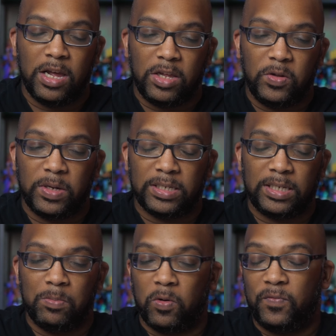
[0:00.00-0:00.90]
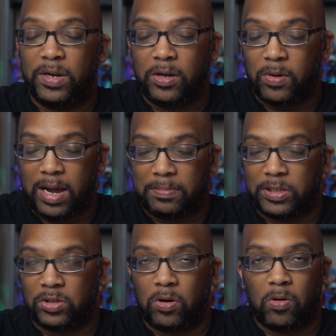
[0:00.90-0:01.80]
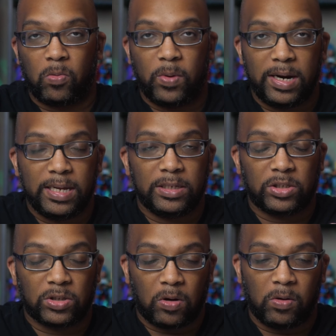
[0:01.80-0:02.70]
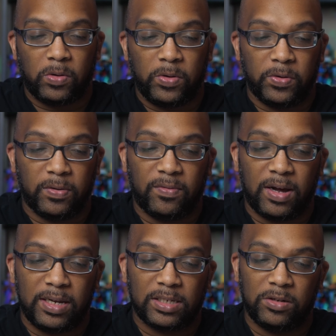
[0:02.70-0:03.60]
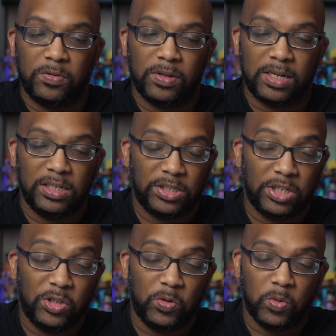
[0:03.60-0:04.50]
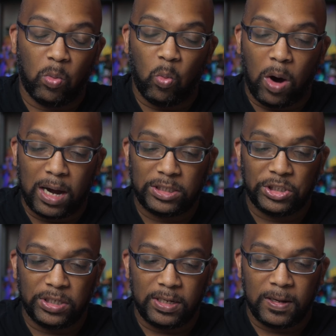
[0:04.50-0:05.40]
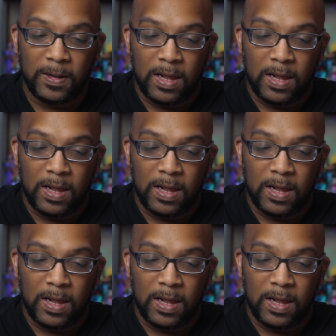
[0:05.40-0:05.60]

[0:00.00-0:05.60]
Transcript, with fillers: You can see more video apps is already installed on your device under the continued watching